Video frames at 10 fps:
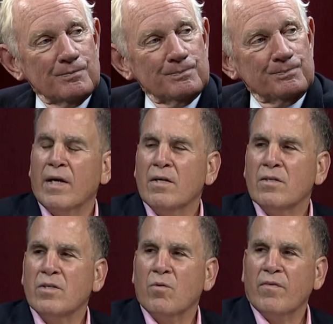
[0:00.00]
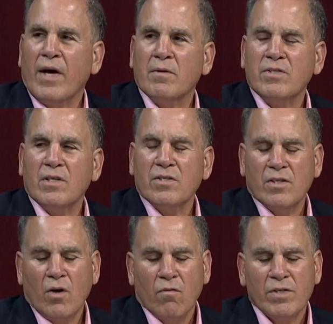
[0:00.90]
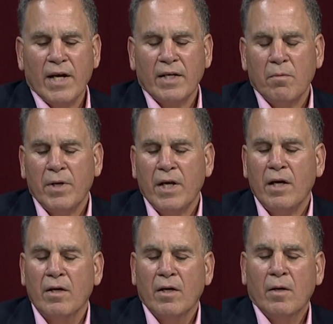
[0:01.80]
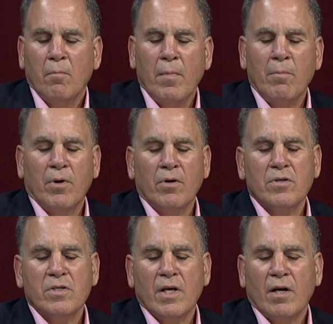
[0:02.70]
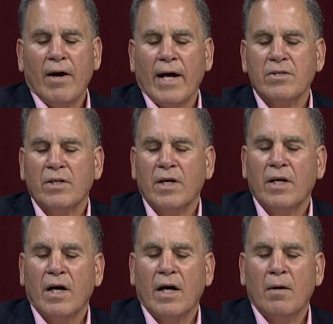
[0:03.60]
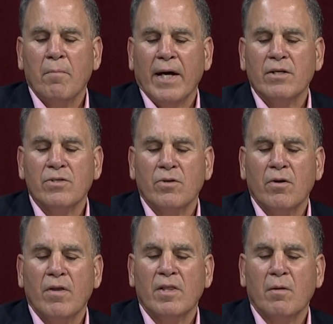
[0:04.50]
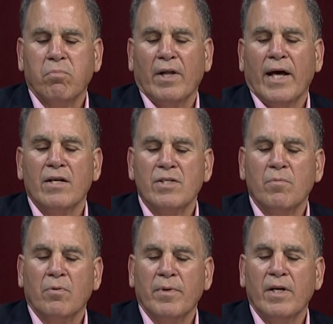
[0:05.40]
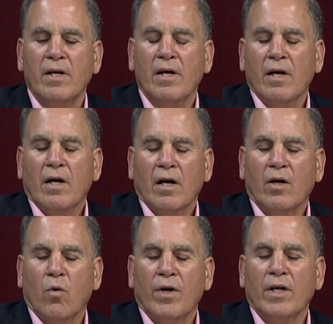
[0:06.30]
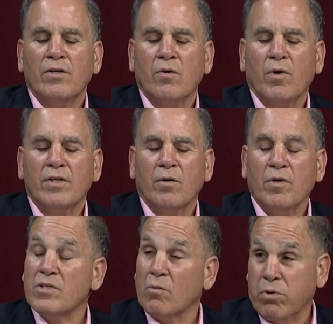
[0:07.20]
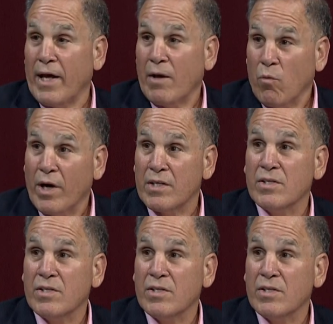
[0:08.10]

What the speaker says: Okay, so we've got Citizen Oversight Committee members that are actually making sure that the plan is implemented according to what the original plan was.